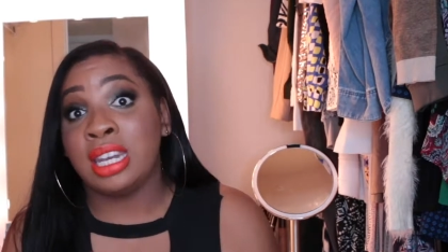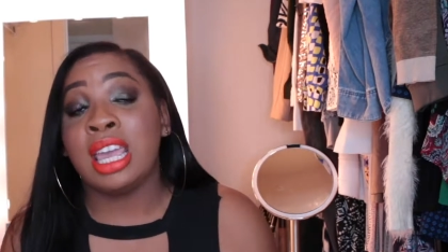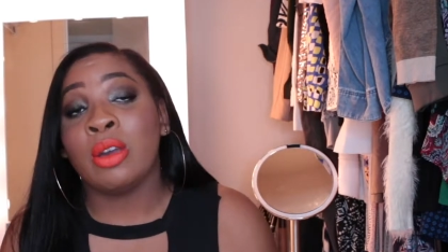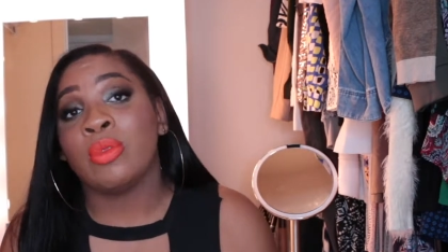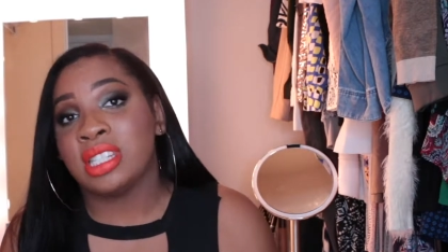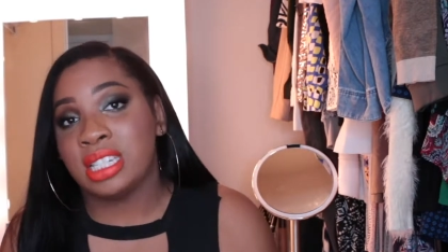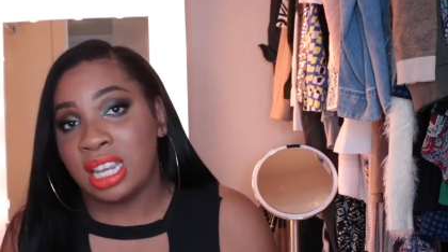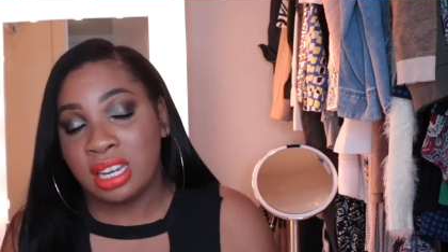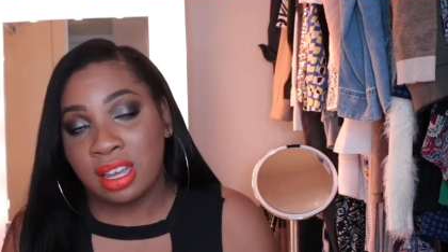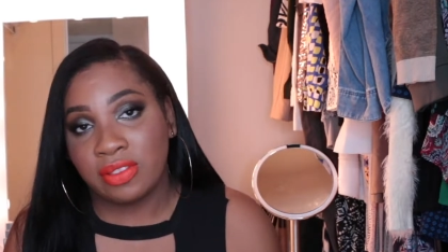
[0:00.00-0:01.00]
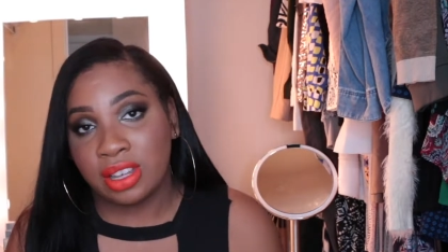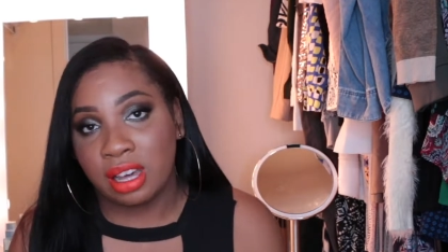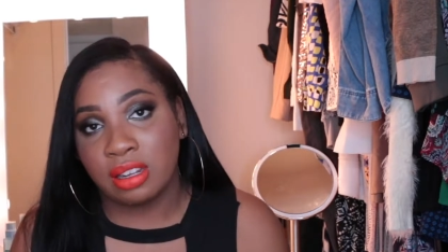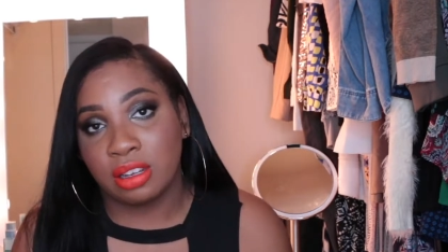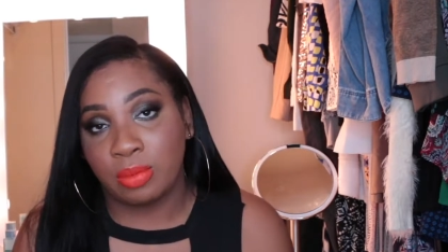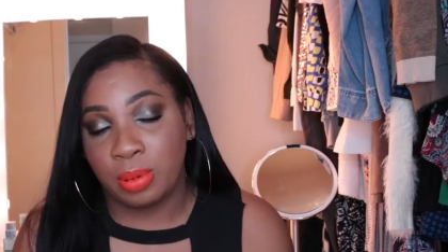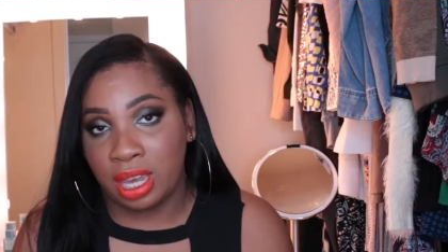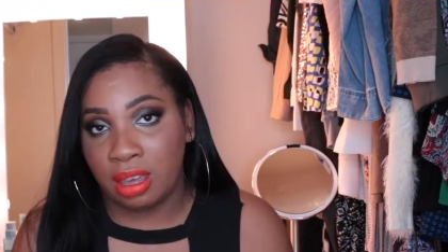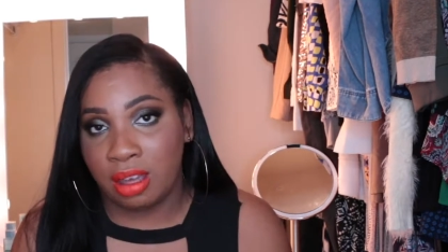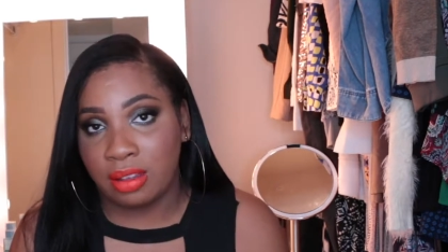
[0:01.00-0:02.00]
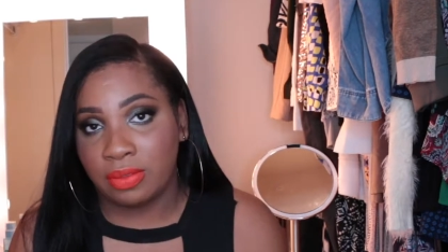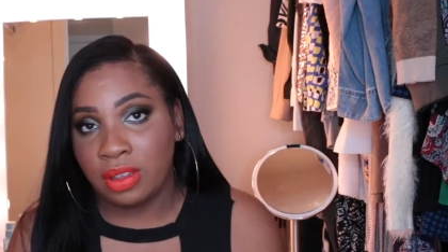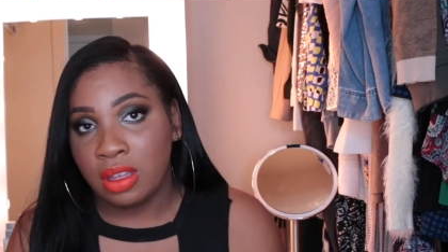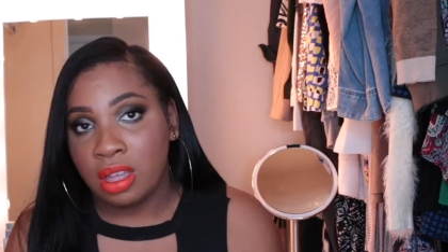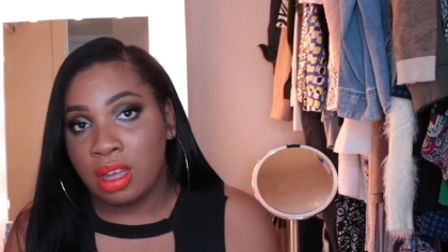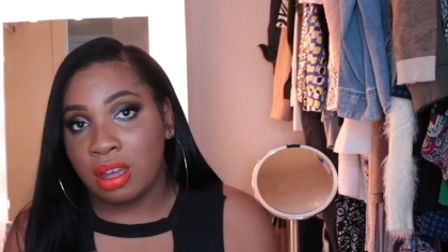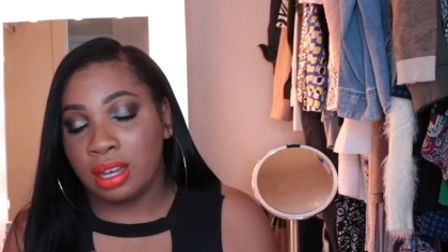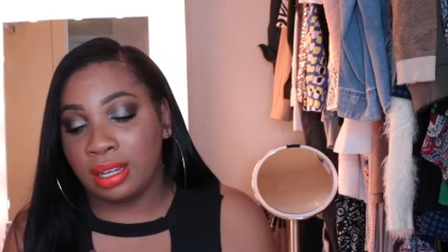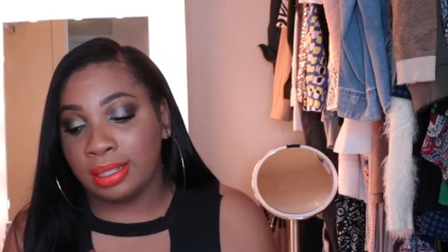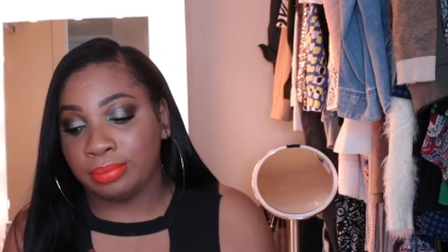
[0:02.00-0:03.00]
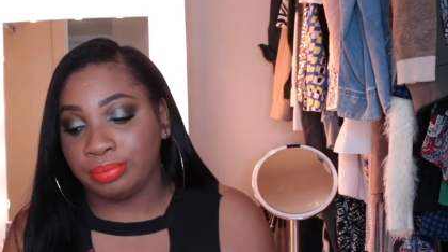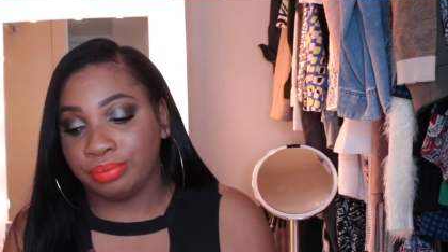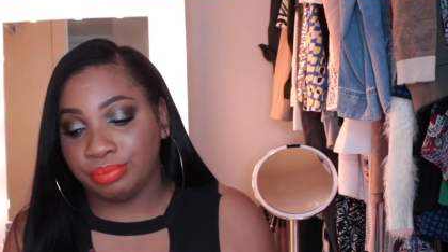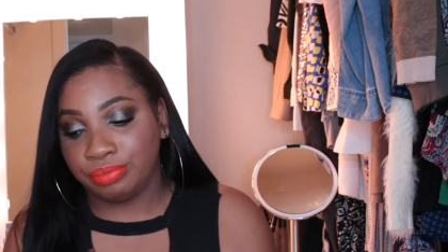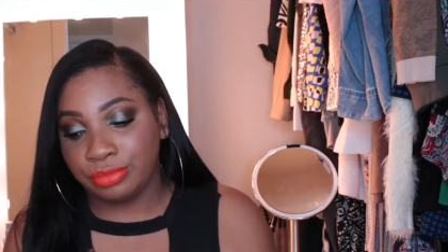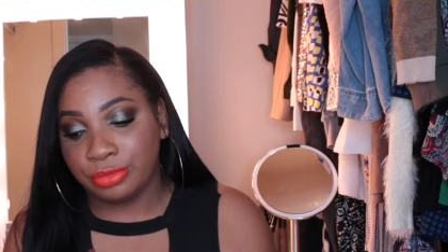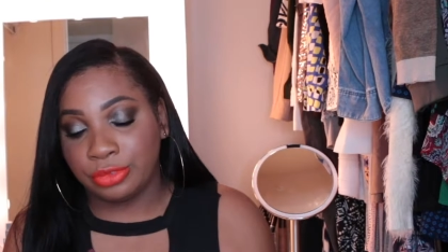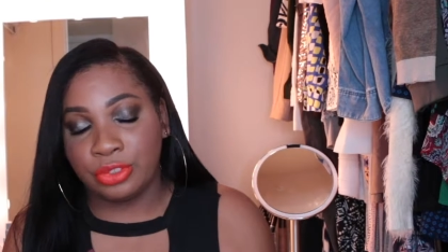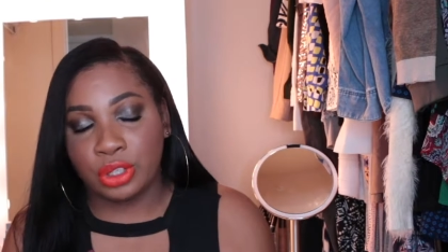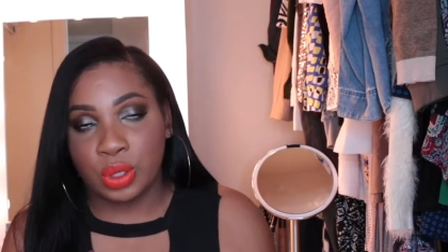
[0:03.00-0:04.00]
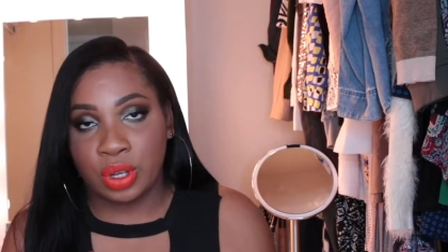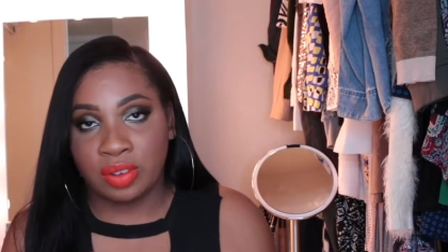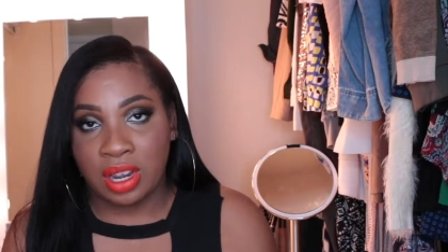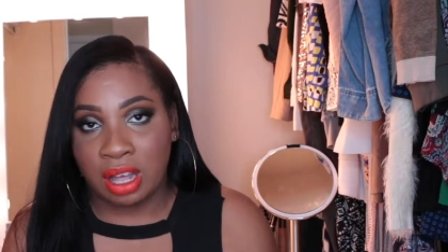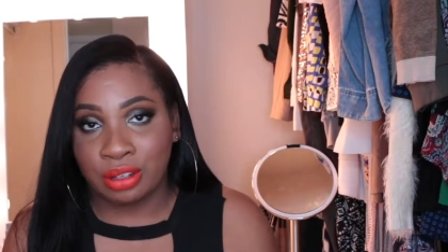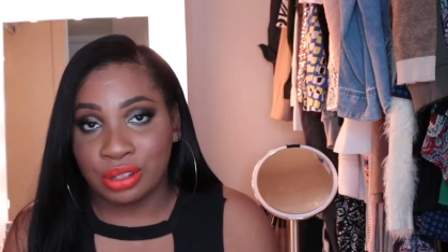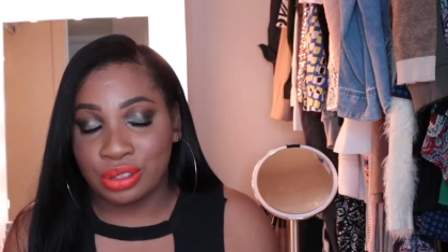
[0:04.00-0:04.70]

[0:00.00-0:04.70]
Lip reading: it wasn't enough color payoff for $12.